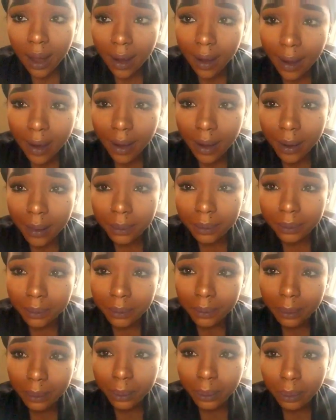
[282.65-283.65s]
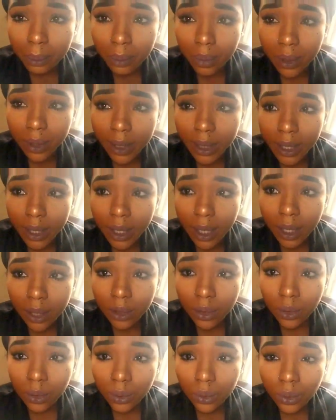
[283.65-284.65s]
Um, but I
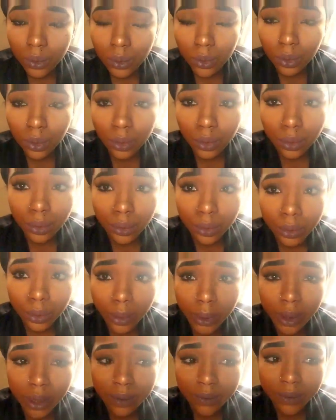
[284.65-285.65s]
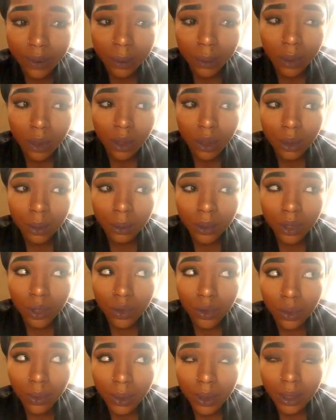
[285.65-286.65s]
don't know if I'm gonna be
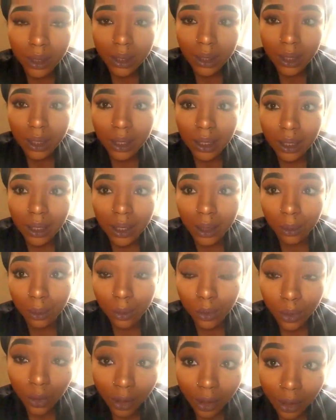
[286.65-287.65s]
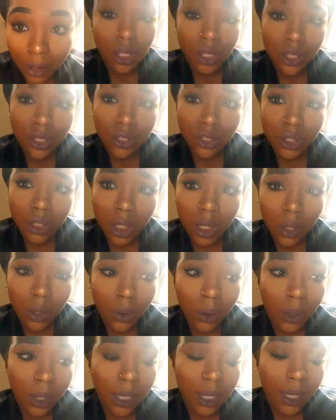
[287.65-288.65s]
doing that anymore.
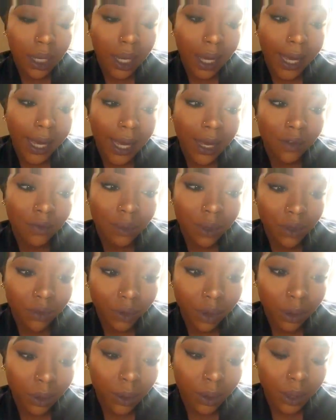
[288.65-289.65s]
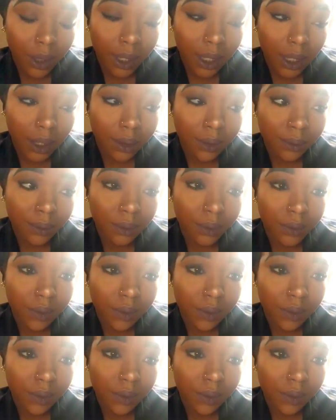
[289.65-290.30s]
So I have been recording.